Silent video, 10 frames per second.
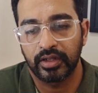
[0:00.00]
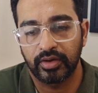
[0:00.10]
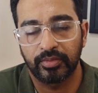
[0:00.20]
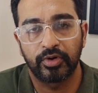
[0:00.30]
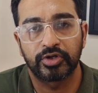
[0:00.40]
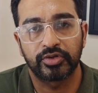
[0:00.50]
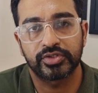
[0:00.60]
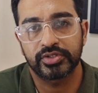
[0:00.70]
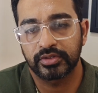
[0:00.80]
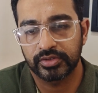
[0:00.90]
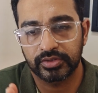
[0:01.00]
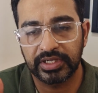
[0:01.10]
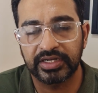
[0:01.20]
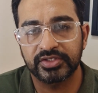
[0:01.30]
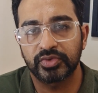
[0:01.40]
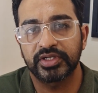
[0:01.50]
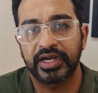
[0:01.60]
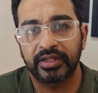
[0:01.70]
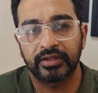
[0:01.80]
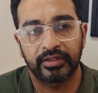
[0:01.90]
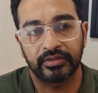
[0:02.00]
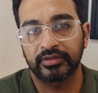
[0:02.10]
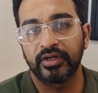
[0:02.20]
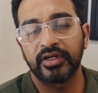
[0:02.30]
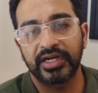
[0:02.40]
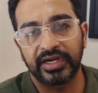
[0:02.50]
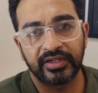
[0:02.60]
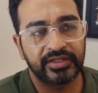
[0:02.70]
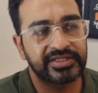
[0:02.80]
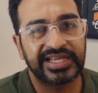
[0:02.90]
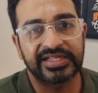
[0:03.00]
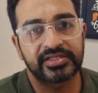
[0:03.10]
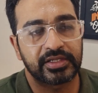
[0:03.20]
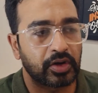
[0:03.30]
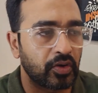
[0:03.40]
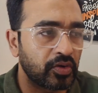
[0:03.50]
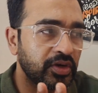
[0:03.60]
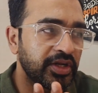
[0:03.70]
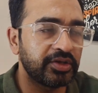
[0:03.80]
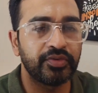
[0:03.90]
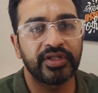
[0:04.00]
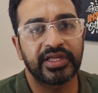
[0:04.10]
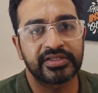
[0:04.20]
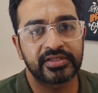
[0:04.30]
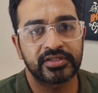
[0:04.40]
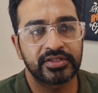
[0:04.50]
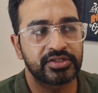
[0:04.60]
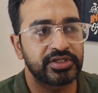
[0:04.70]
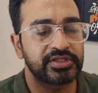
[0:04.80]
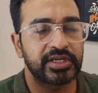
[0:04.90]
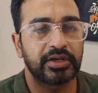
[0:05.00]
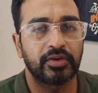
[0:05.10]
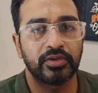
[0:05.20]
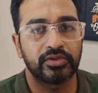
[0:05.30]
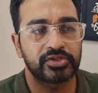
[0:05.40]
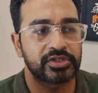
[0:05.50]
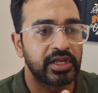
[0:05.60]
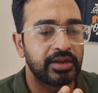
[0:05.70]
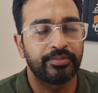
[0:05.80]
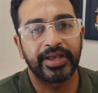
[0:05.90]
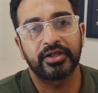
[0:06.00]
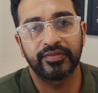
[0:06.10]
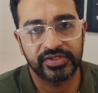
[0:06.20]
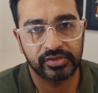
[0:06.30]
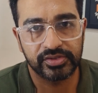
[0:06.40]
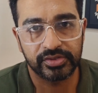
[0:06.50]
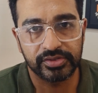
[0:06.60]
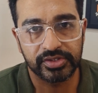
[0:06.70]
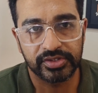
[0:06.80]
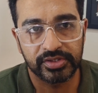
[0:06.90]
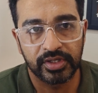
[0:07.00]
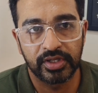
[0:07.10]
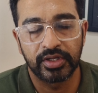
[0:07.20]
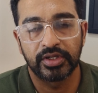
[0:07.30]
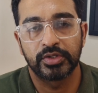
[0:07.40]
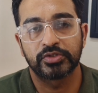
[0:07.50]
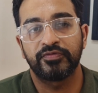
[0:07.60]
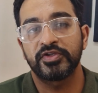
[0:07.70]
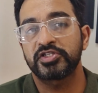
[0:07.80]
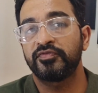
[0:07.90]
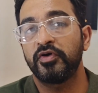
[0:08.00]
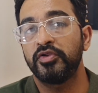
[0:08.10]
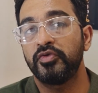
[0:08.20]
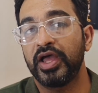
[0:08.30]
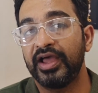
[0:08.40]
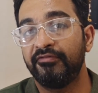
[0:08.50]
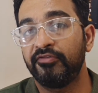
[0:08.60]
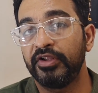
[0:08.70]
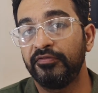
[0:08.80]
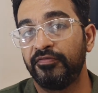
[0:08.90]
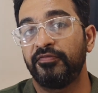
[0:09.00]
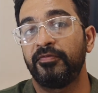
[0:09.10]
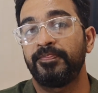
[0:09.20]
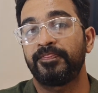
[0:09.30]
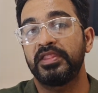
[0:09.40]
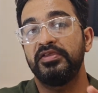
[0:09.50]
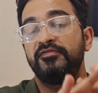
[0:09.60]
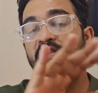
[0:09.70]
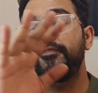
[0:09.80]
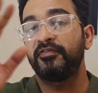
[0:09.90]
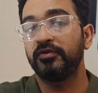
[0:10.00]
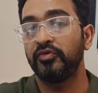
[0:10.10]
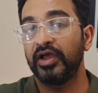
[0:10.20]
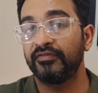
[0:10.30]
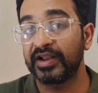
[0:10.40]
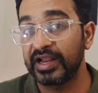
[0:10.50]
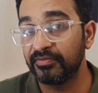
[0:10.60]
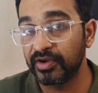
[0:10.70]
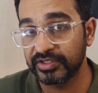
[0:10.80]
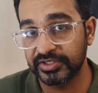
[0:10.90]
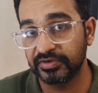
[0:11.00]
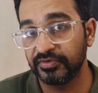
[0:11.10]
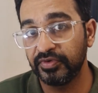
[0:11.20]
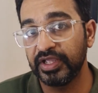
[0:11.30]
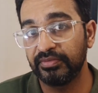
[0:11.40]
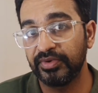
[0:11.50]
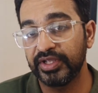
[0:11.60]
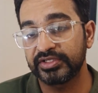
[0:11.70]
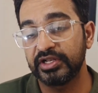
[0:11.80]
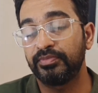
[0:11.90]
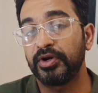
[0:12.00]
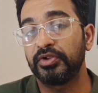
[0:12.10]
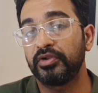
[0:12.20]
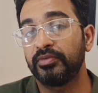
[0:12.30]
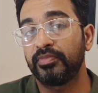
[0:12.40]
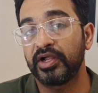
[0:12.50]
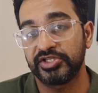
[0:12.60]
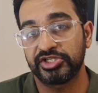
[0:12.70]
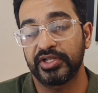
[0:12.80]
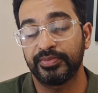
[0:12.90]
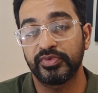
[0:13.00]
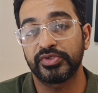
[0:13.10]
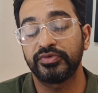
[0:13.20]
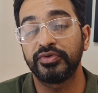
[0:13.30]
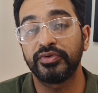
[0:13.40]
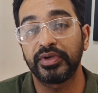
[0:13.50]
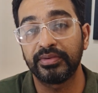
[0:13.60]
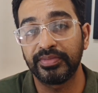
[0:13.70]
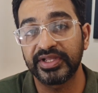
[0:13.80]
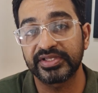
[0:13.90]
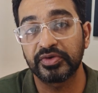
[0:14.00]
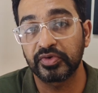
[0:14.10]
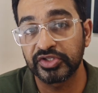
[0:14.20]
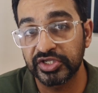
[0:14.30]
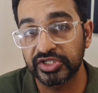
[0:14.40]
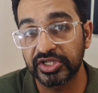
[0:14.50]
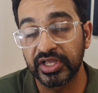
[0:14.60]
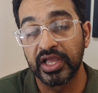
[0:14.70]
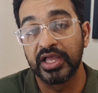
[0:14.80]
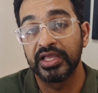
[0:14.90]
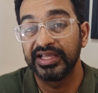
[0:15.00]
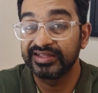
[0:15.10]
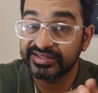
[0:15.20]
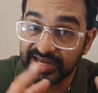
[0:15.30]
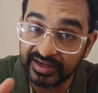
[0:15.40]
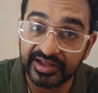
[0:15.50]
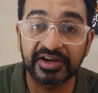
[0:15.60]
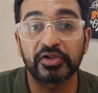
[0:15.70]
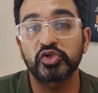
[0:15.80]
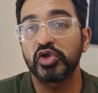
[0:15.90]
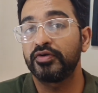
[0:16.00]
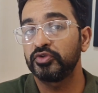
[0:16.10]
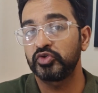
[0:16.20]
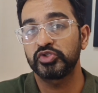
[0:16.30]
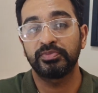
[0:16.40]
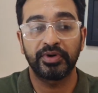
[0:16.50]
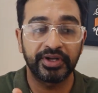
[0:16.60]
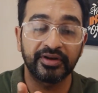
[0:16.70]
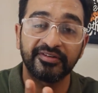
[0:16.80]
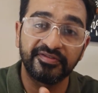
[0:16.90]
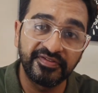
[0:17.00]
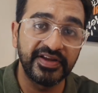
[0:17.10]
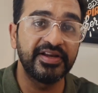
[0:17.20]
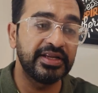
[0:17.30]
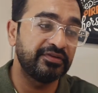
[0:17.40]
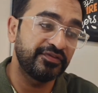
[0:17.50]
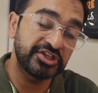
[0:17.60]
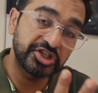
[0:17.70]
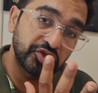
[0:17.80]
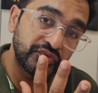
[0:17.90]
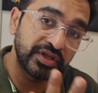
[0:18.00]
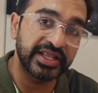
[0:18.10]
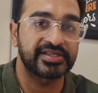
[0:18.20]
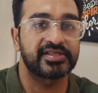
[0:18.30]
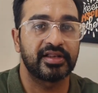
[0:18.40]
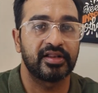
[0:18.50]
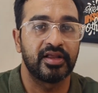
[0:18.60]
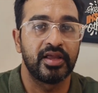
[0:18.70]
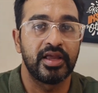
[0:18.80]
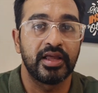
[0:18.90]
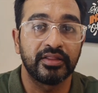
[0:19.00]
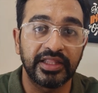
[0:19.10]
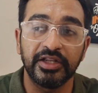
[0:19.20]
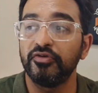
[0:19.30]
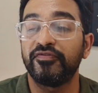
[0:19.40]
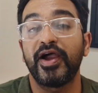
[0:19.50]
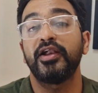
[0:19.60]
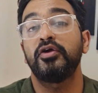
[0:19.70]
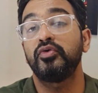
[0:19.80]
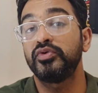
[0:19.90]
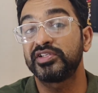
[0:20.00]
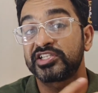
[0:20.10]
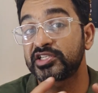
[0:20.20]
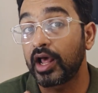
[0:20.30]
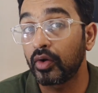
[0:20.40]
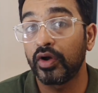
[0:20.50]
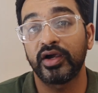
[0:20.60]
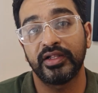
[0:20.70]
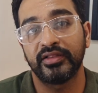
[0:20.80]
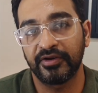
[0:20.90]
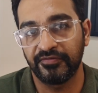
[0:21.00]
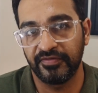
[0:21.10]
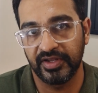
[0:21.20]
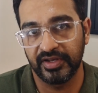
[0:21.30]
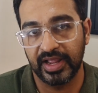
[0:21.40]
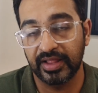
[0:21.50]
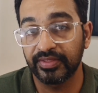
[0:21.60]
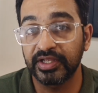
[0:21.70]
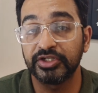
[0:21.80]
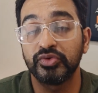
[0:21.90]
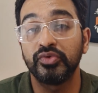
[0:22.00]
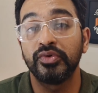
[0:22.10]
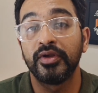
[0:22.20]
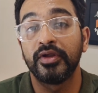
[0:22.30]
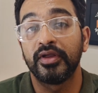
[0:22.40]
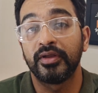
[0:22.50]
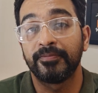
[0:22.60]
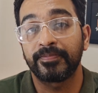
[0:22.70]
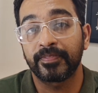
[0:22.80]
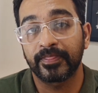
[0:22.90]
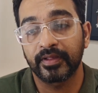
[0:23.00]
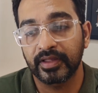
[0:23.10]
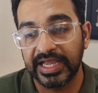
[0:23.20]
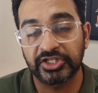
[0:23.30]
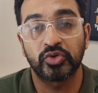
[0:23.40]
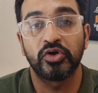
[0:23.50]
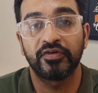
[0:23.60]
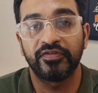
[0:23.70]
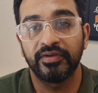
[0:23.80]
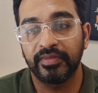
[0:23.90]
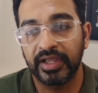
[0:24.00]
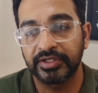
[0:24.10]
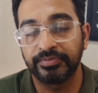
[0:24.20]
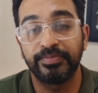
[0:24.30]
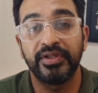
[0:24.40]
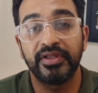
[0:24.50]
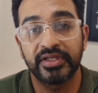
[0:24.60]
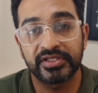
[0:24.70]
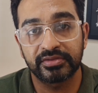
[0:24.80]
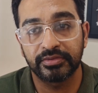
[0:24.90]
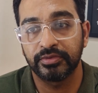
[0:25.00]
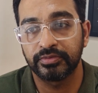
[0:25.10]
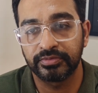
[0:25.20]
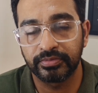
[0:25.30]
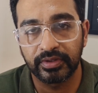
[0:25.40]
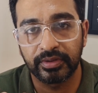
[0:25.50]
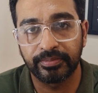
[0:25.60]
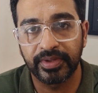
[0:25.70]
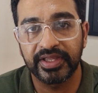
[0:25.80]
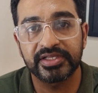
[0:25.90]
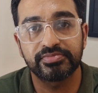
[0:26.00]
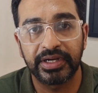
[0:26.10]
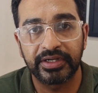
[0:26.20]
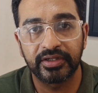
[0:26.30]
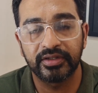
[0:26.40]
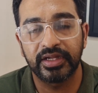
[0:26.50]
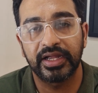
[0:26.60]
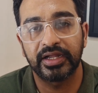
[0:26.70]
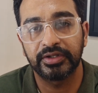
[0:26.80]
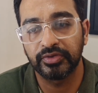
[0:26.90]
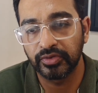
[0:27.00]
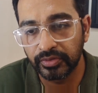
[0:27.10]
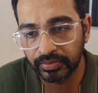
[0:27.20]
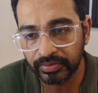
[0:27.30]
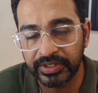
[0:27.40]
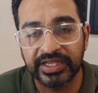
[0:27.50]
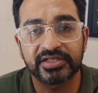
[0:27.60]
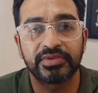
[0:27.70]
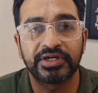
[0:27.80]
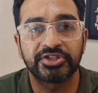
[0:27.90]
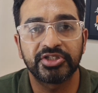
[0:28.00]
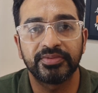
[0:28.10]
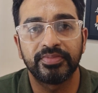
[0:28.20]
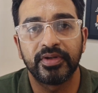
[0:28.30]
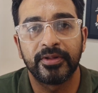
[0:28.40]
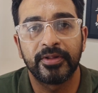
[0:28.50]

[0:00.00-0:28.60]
Botox. So that is one category. The third category is cancer, only doing cancer surgeries and all those microvascular surgeries. So first of all, you have, if even after you have 9 branches of doing MDS in a particular branch, suppose you do MDS in oral surgery, inside that also you have to choose a particular field in which you will excel. Then you find out who is the stalwart in that field and then you catch hold of him and be his, you make his mentor and you take his mentorship,